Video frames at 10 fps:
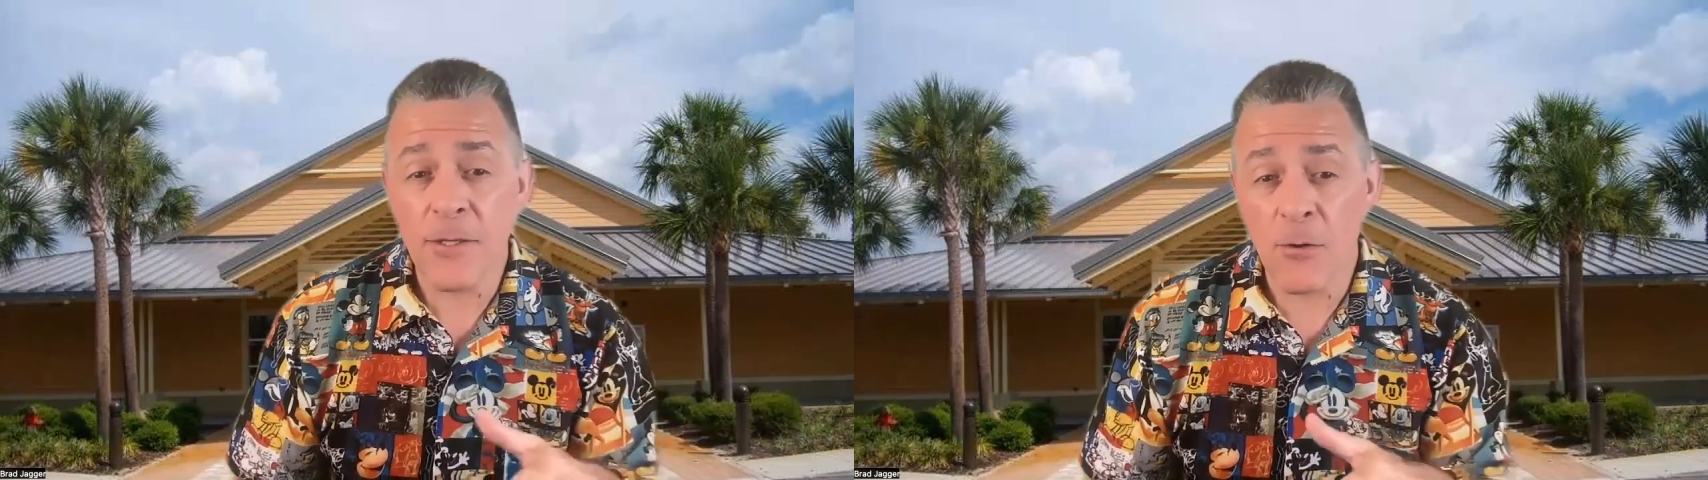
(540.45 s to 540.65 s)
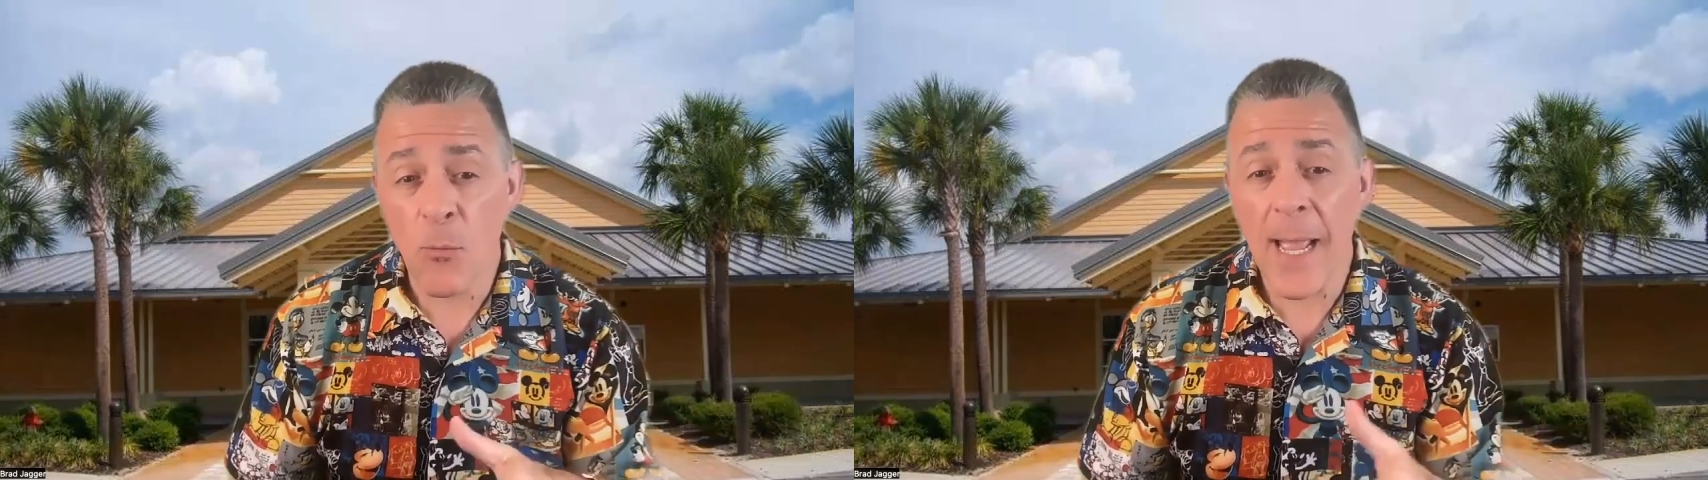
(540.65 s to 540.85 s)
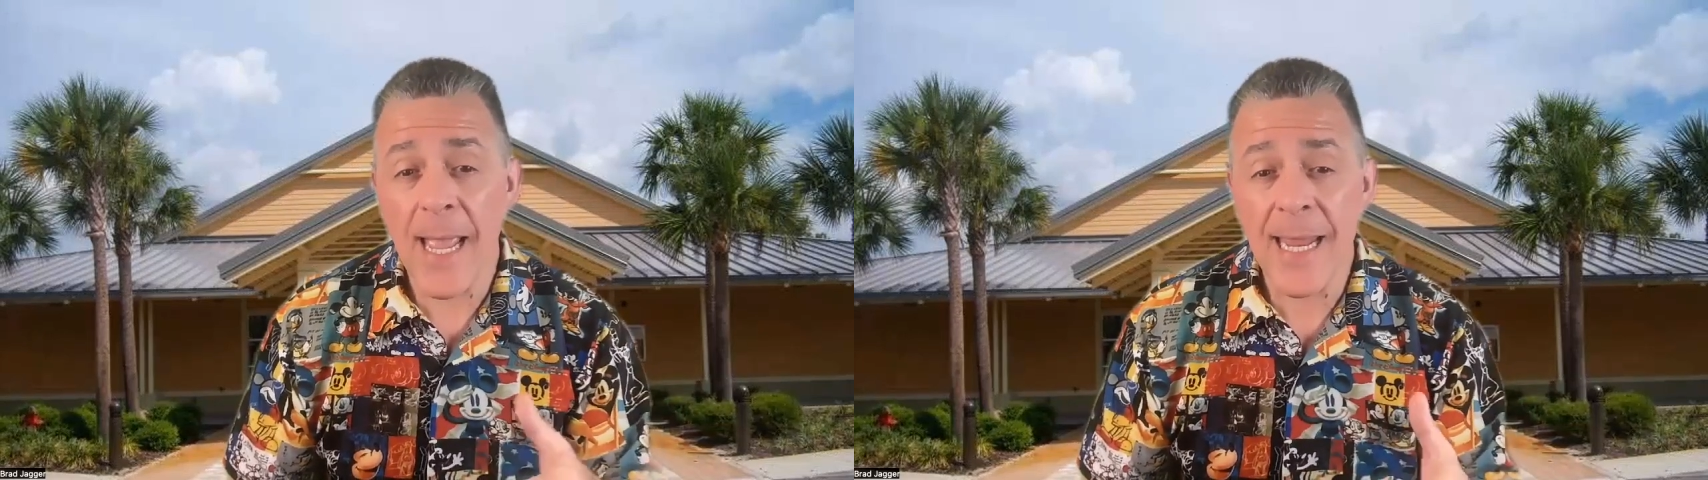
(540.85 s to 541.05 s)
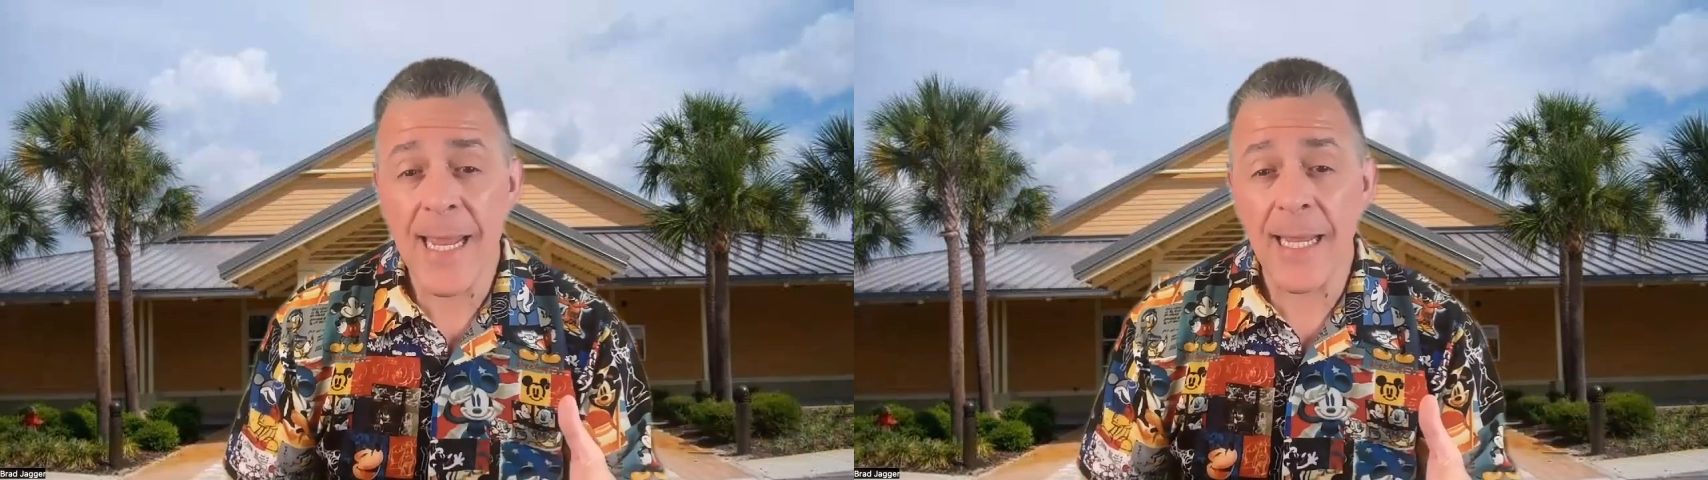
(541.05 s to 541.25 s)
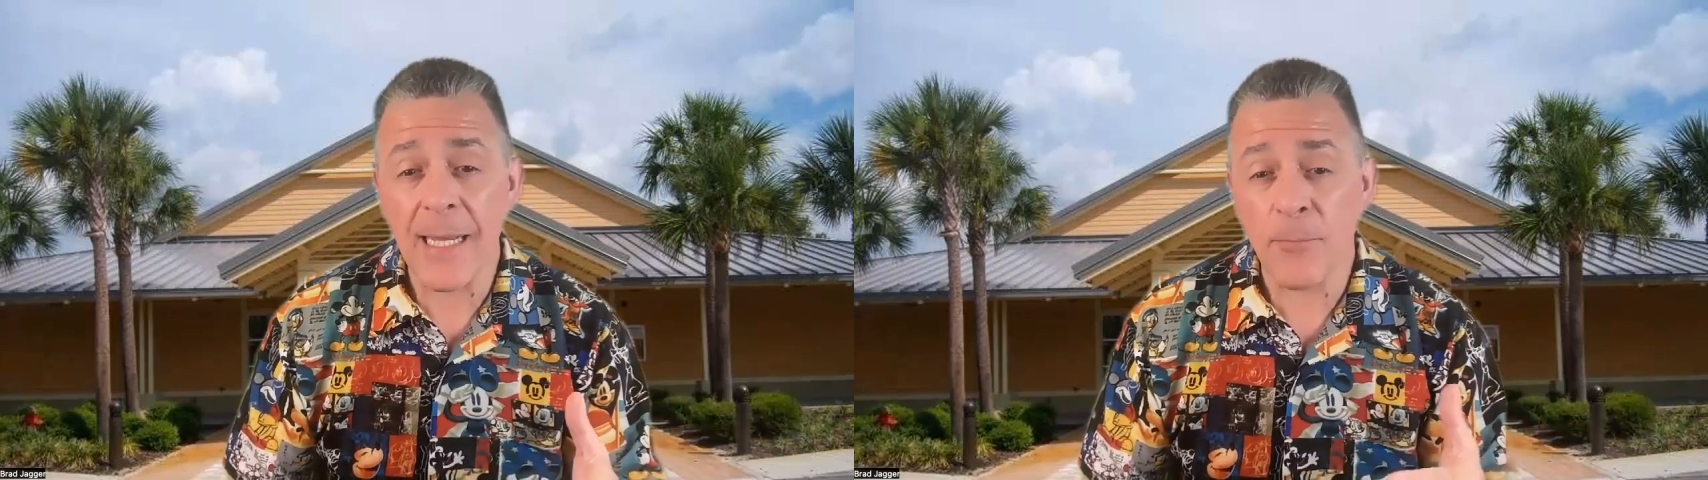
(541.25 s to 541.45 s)
their
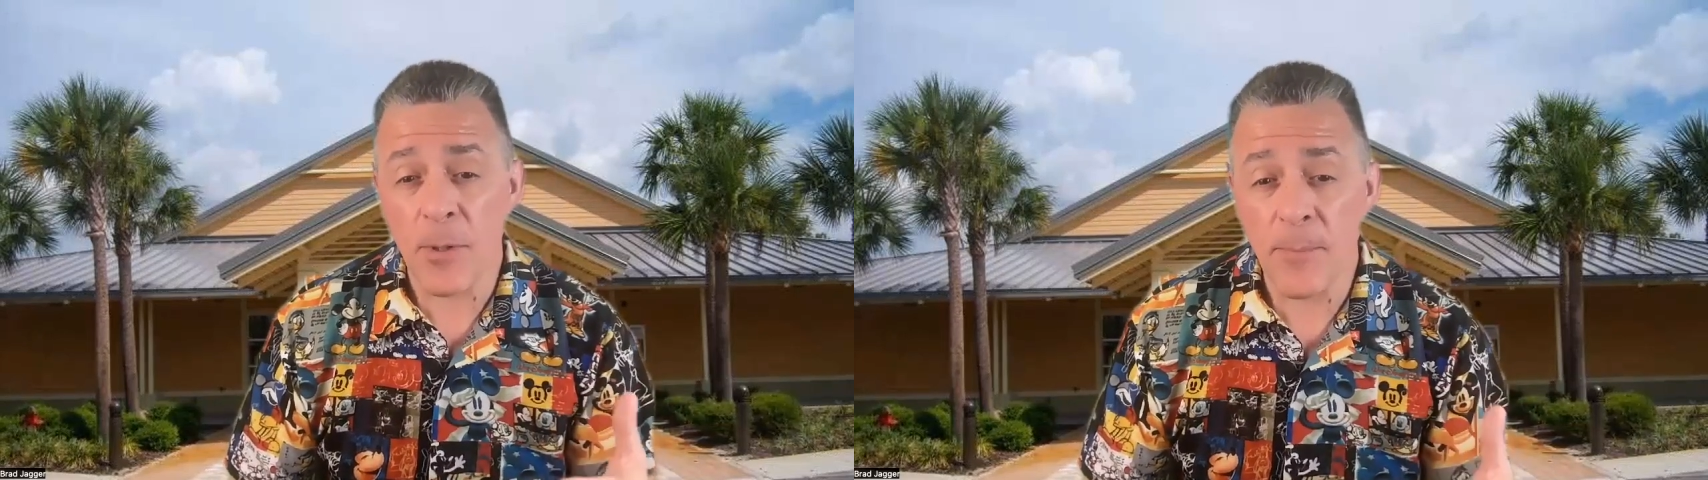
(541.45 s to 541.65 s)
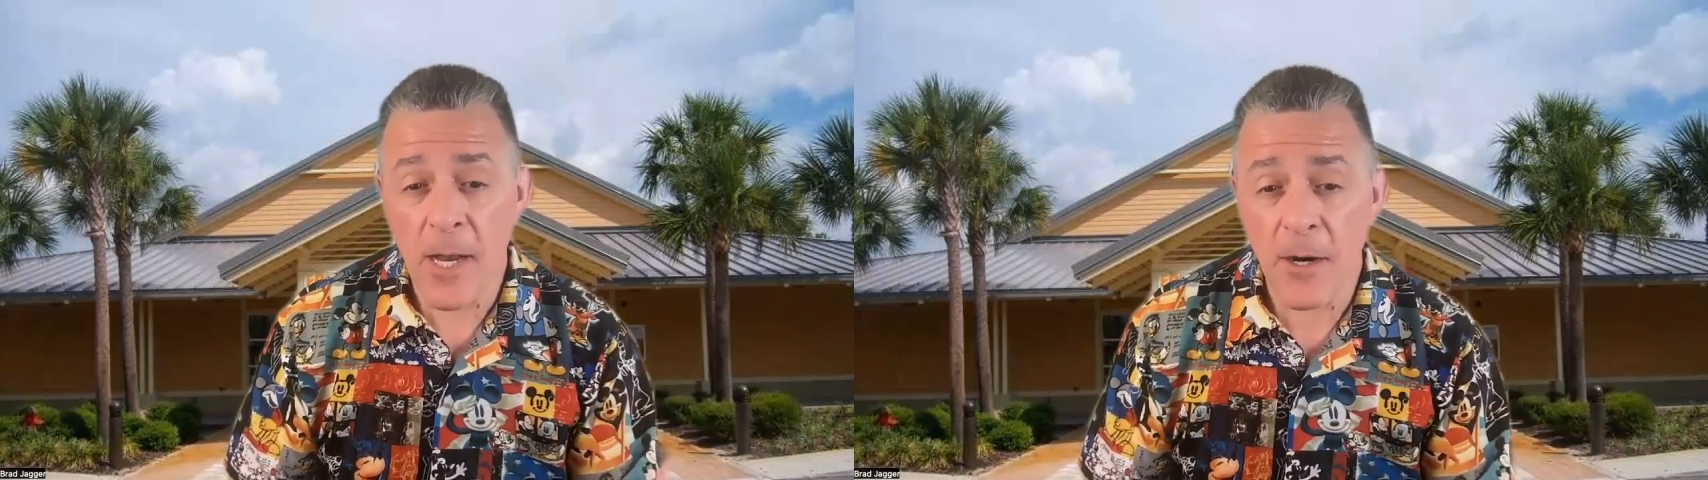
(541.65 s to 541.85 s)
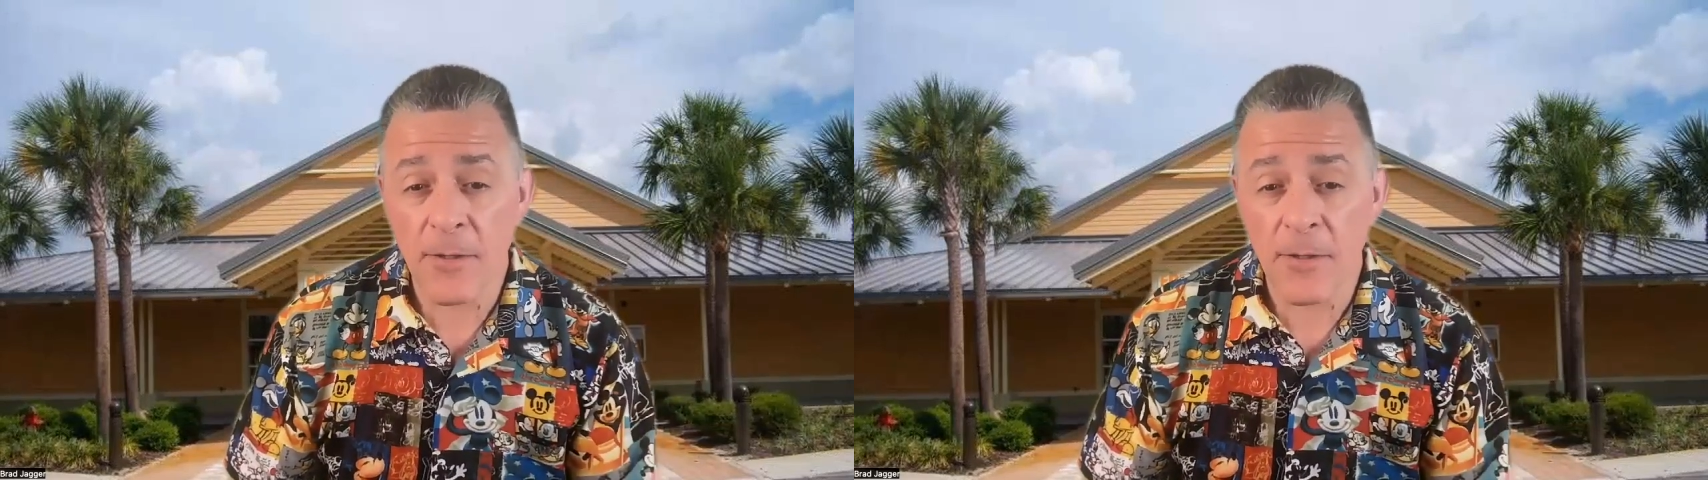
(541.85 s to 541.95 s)
way and prepare